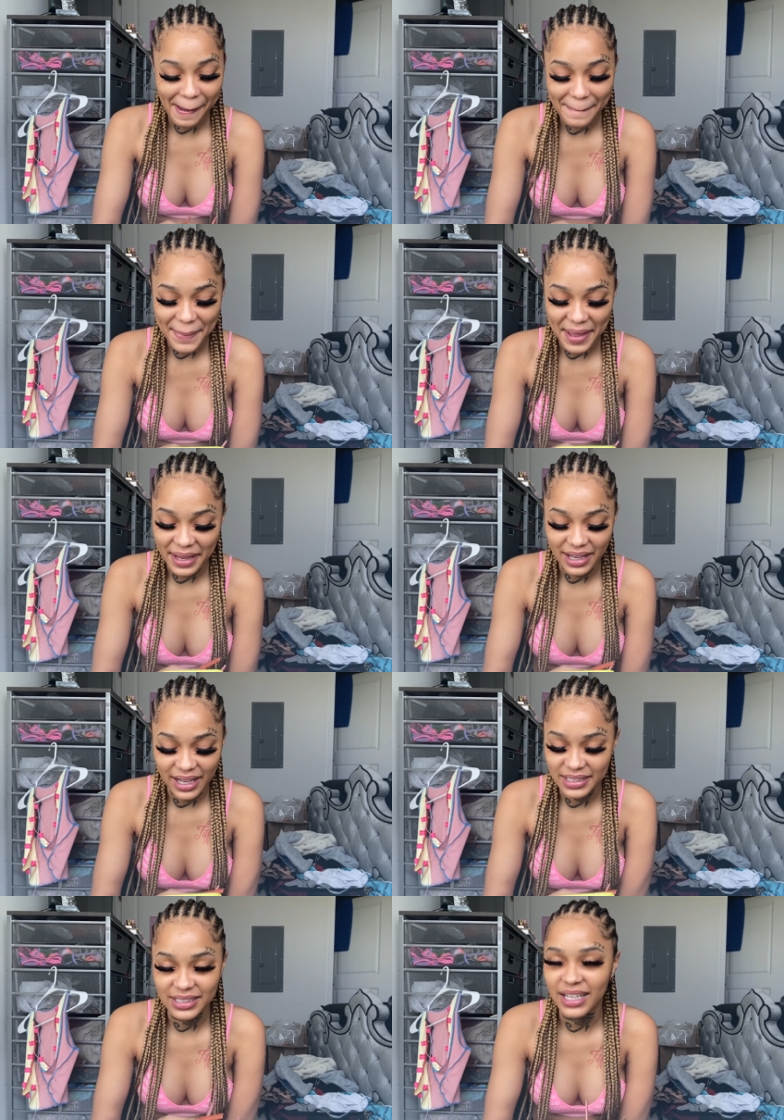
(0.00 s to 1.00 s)
But
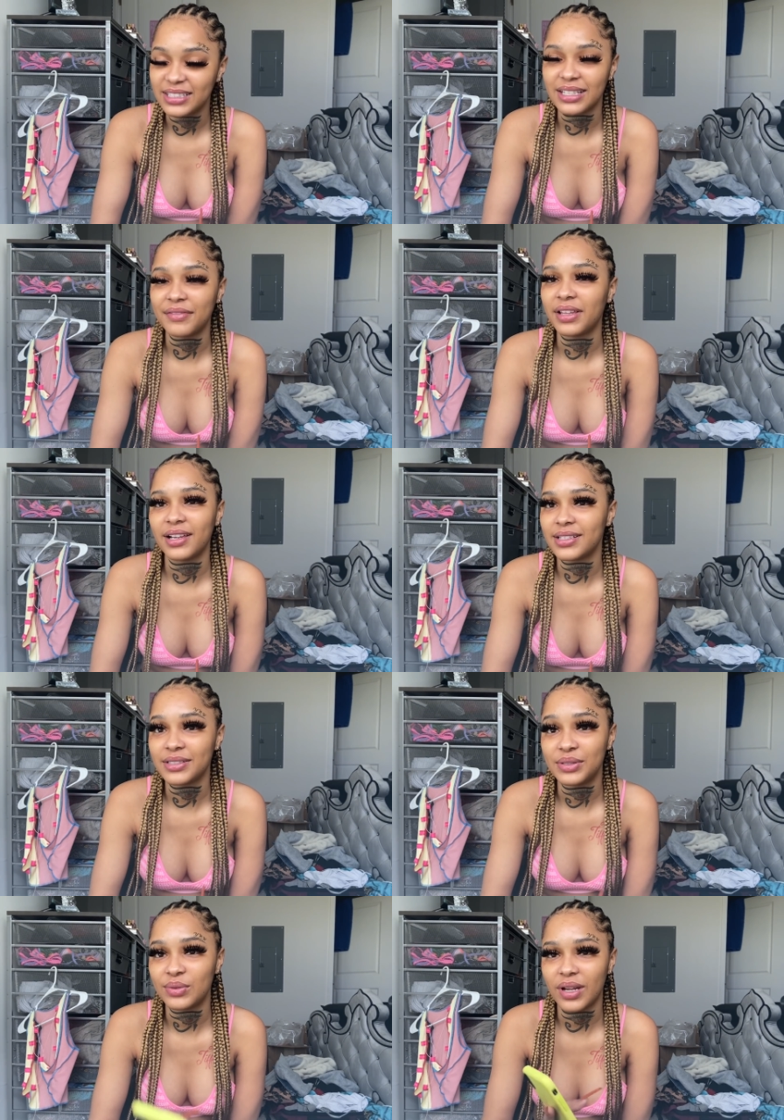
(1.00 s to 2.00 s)
I just have a lot of
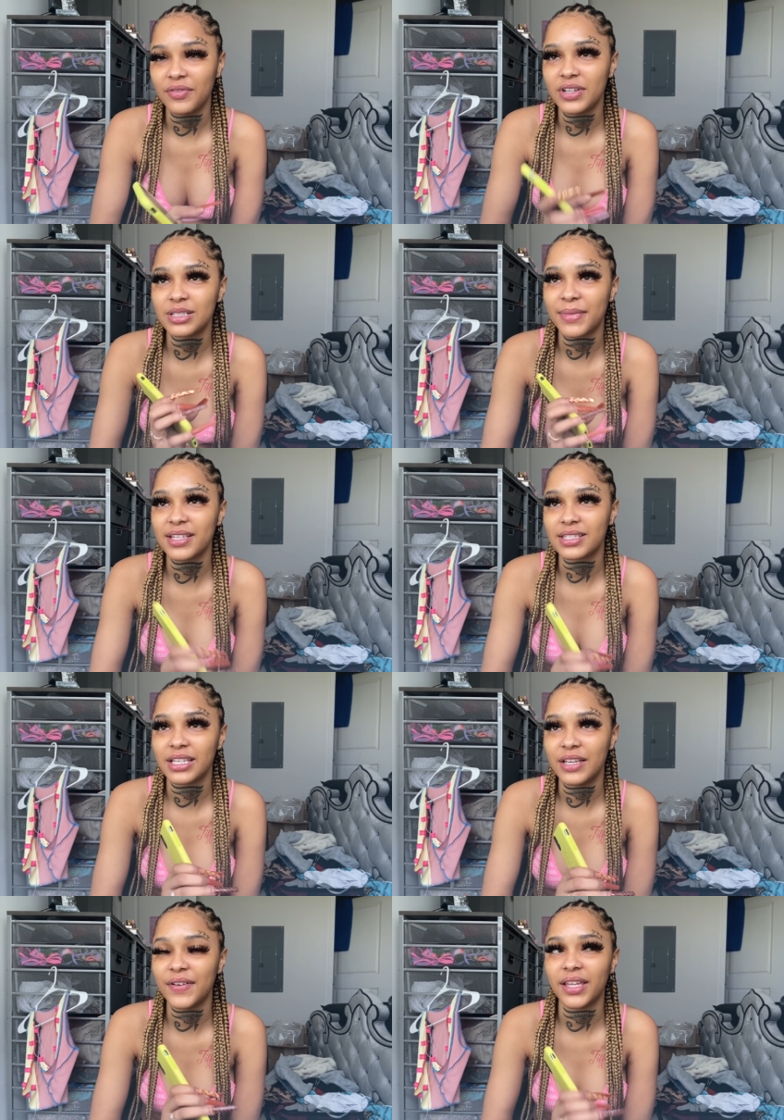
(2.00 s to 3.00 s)
tattoos. When I finish my
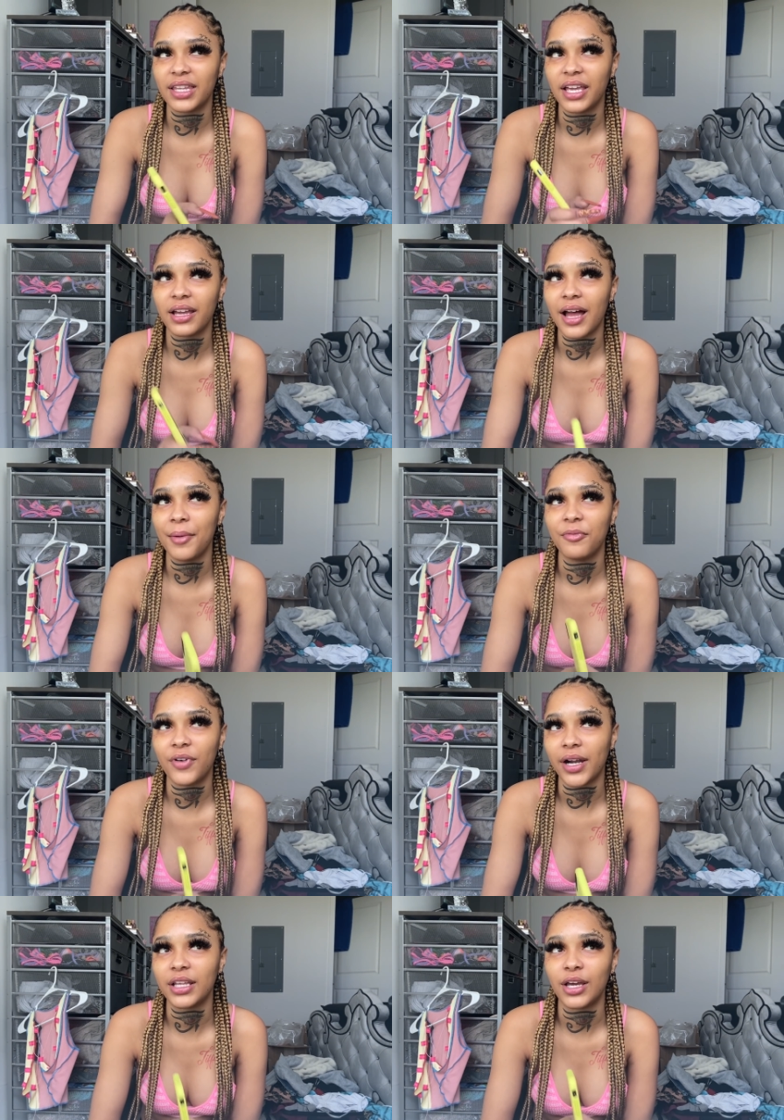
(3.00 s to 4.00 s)
sleeve, I think I'm
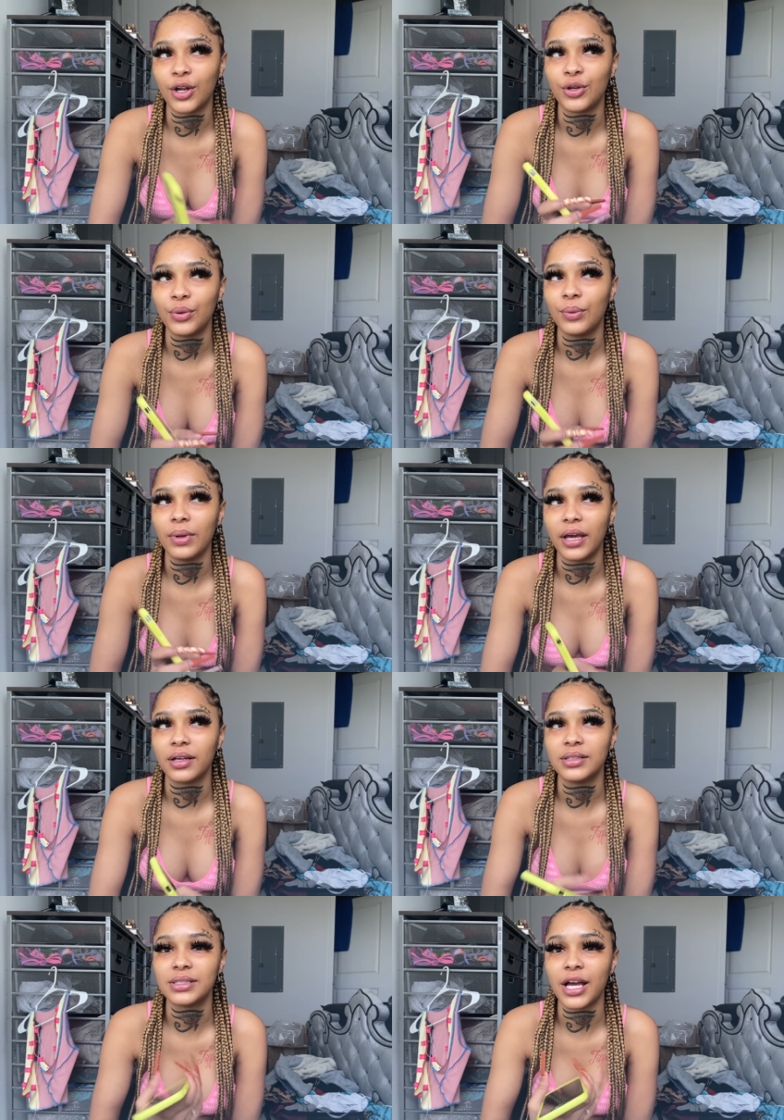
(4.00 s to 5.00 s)
finally gonna do like
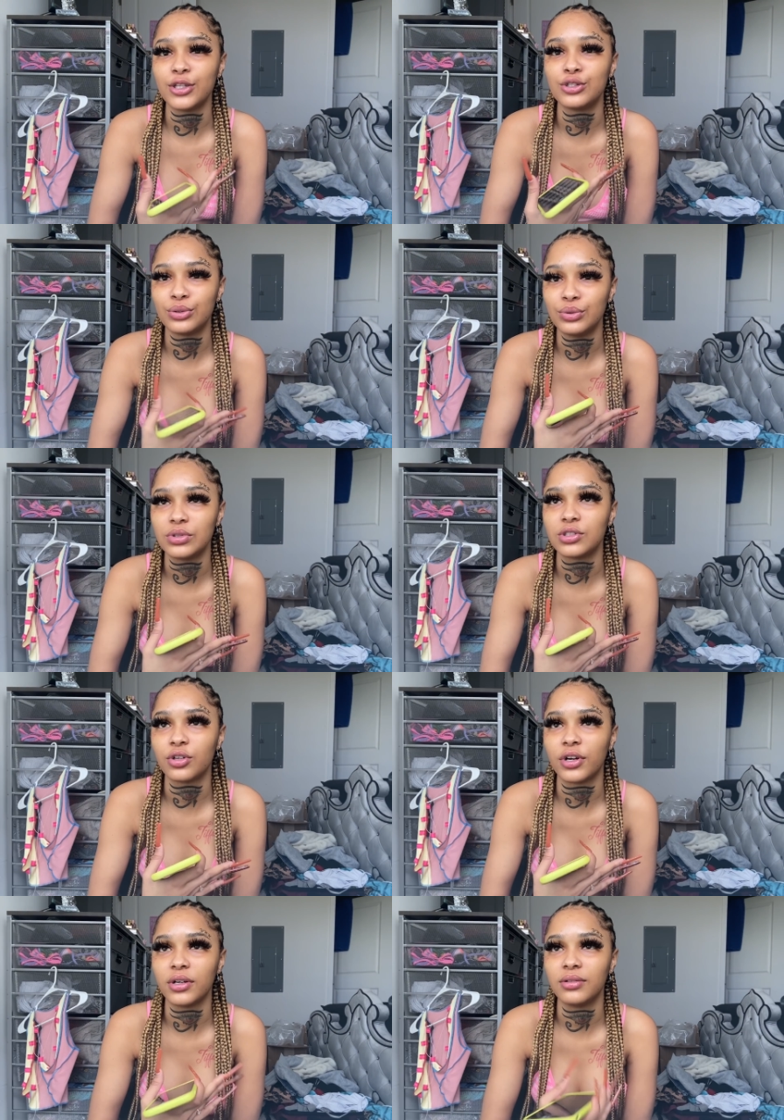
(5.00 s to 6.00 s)
a tattoo
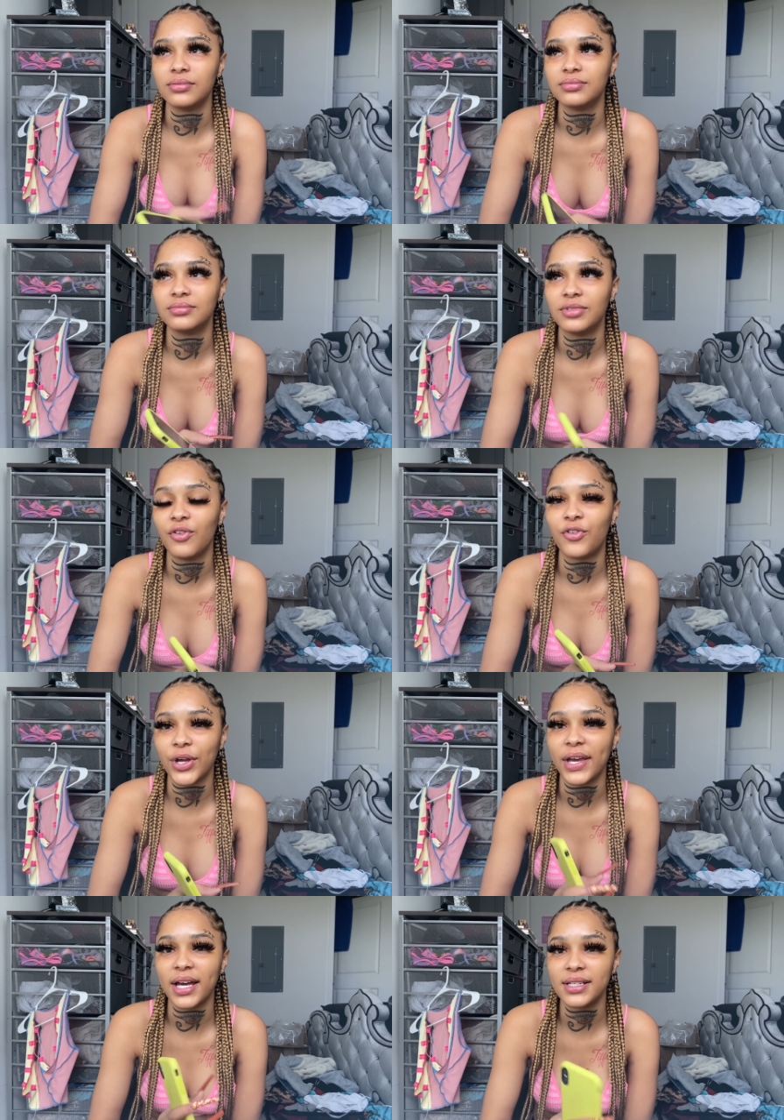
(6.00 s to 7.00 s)
tutorial for
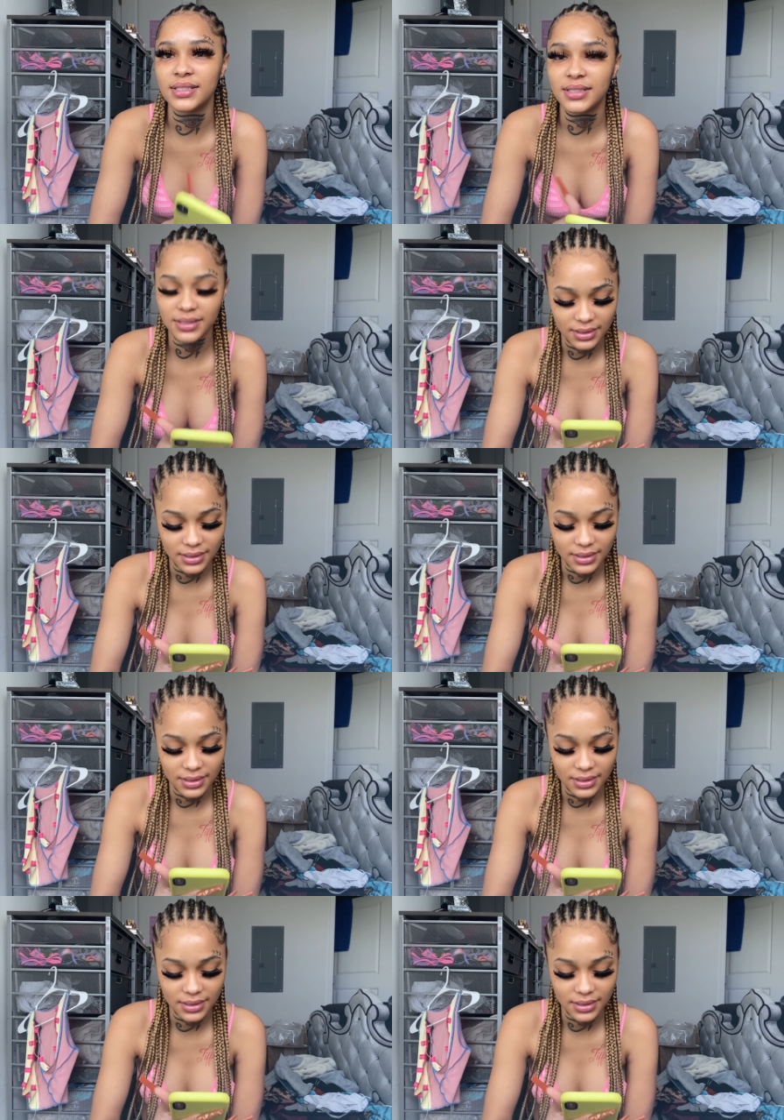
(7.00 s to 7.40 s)
you guys.